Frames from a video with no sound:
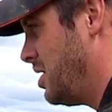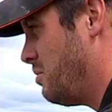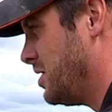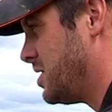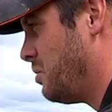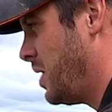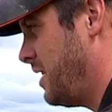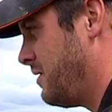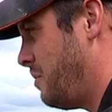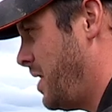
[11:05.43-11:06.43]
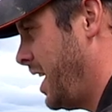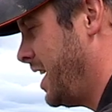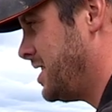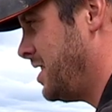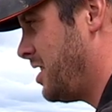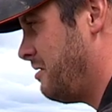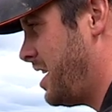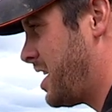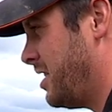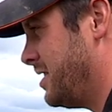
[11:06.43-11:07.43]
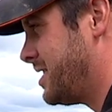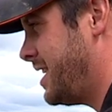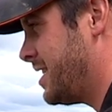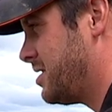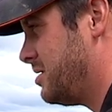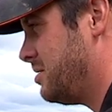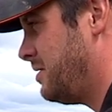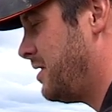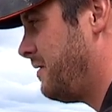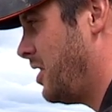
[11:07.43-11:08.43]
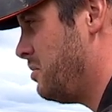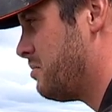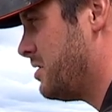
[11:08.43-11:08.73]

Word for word: once the weight of the pellet is in direct contact with the float